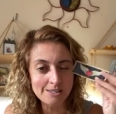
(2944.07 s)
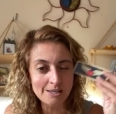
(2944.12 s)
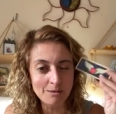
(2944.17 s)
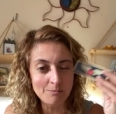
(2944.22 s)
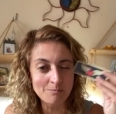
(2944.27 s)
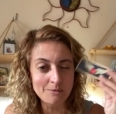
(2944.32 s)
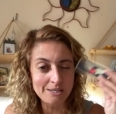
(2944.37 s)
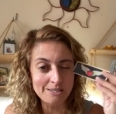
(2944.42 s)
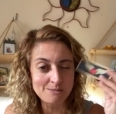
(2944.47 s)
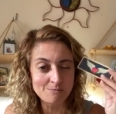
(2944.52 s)
It's
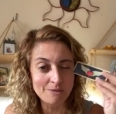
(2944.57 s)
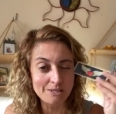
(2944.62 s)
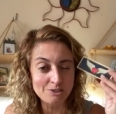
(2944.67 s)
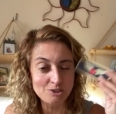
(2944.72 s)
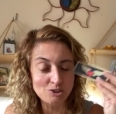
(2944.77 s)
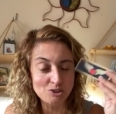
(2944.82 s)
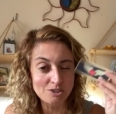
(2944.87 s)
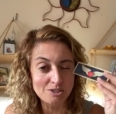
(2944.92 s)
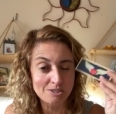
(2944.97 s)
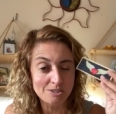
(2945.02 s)
like mixed
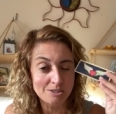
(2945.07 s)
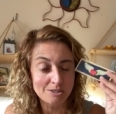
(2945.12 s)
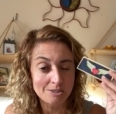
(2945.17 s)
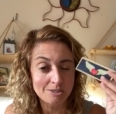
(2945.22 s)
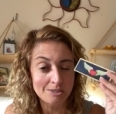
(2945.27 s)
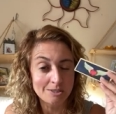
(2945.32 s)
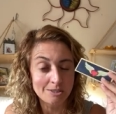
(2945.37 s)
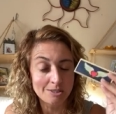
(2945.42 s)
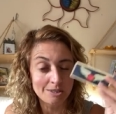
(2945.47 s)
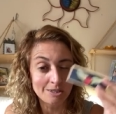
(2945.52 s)
messages
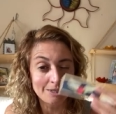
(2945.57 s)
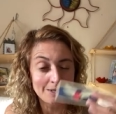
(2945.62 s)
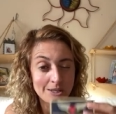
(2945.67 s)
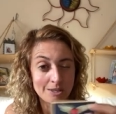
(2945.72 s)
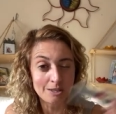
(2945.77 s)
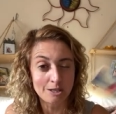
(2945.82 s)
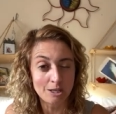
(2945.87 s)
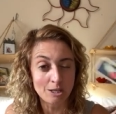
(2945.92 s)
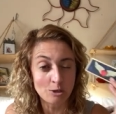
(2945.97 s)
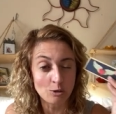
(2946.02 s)

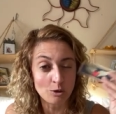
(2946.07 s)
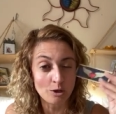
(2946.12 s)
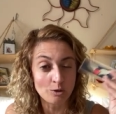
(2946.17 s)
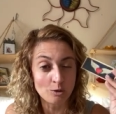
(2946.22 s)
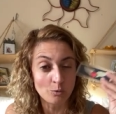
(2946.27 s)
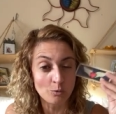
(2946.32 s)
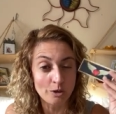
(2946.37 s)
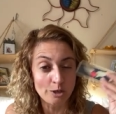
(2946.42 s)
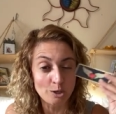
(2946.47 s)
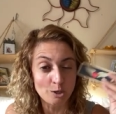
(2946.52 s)

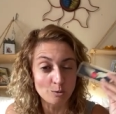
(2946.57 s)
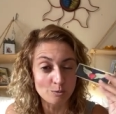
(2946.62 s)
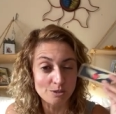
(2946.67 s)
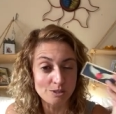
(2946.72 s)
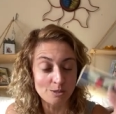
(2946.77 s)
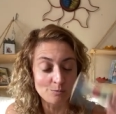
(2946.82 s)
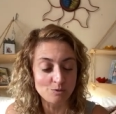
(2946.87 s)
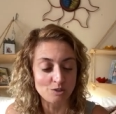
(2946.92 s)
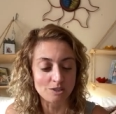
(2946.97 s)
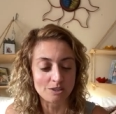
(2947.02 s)
in the radio
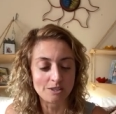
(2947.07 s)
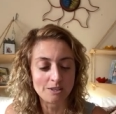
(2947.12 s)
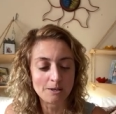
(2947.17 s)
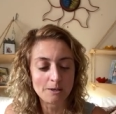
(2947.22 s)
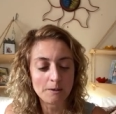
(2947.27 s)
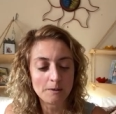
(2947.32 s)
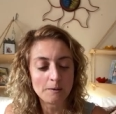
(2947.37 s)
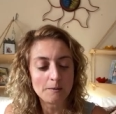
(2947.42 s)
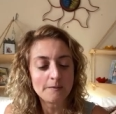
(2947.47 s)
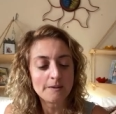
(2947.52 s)
reception.
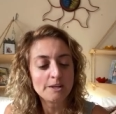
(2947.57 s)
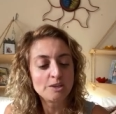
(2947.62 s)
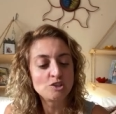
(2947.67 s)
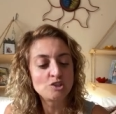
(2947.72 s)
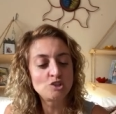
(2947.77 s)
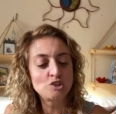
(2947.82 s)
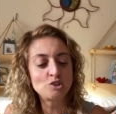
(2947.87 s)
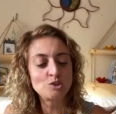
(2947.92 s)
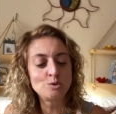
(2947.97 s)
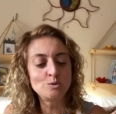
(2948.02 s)

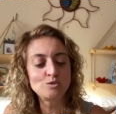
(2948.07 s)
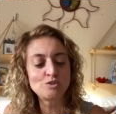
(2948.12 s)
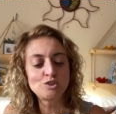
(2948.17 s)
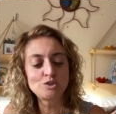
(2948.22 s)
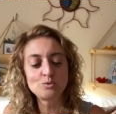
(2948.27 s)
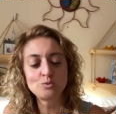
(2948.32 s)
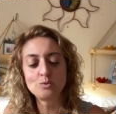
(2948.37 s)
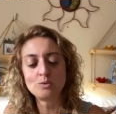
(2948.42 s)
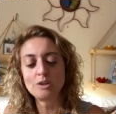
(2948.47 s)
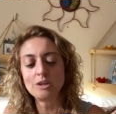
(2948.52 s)

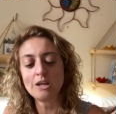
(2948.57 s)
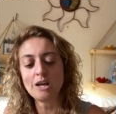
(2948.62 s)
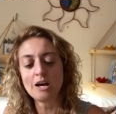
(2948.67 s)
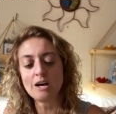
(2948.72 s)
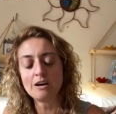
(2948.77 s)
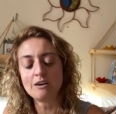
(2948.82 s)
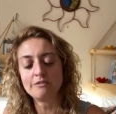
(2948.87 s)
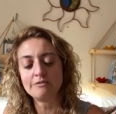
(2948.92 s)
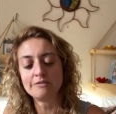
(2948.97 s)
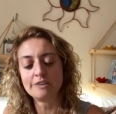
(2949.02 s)
Choose through
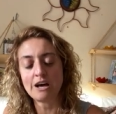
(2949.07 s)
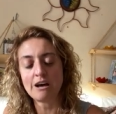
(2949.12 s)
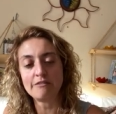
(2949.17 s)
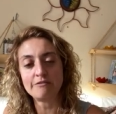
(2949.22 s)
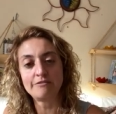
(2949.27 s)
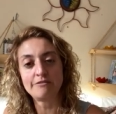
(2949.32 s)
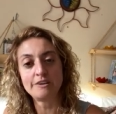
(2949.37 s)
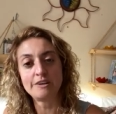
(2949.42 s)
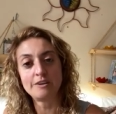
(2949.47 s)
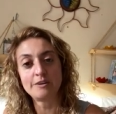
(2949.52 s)
love,
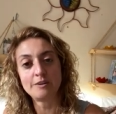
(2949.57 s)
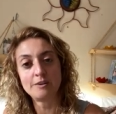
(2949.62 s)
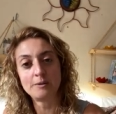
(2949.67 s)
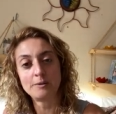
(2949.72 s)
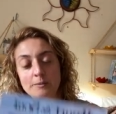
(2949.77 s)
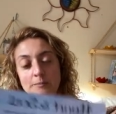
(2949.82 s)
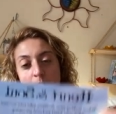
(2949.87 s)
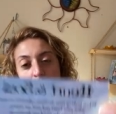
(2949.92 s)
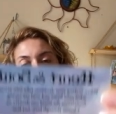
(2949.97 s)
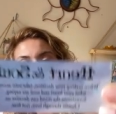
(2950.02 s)
not
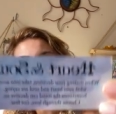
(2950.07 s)
fear.